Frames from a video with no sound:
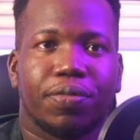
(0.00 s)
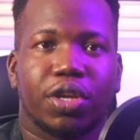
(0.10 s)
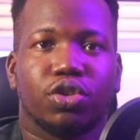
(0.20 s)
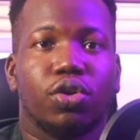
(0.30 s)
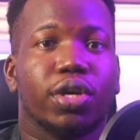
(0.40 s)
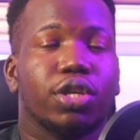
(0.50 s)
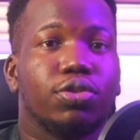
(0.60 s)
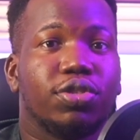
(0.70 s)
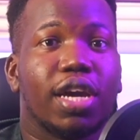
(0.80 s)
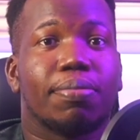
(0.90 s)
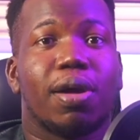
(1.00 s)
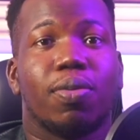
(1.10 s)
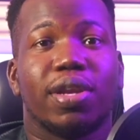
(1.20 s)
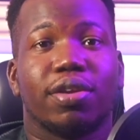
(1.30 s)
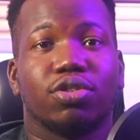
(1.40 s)
it's not okay to Japa
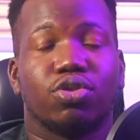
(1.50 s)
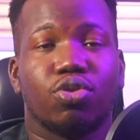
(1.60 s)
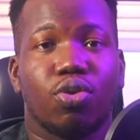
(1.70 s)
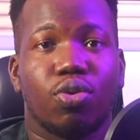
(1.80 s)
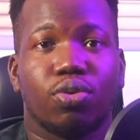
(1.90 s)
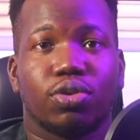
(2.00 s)
when there's no